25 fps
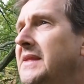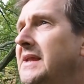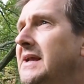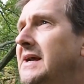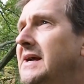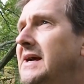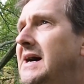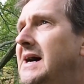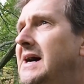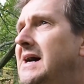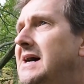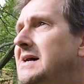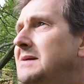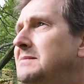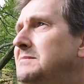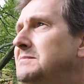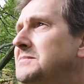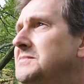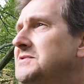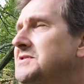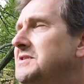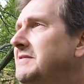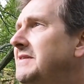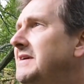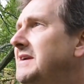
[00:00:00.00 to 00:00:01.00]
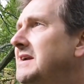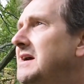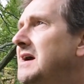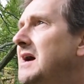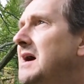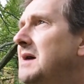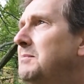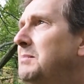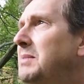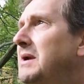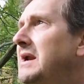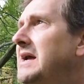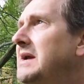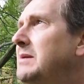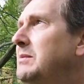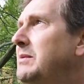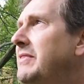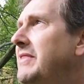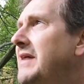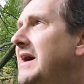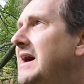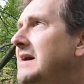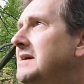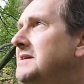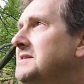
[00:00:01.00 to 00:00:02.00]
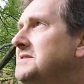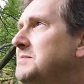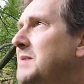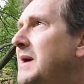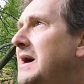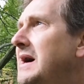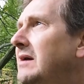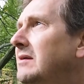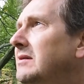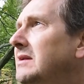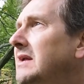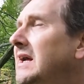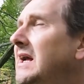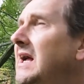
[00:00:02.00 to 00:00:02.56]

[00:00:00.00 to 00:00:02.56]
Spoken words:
So I've had a play with that as well.